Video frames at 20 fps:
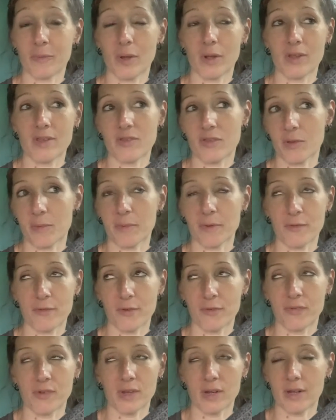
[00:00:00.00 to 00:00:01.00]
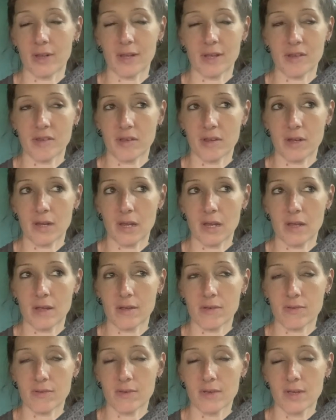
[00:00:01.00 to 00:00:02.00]
Well, he's going to be 15 in like 10
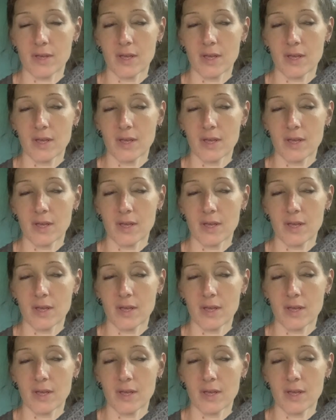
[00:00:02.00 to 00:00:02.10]
days.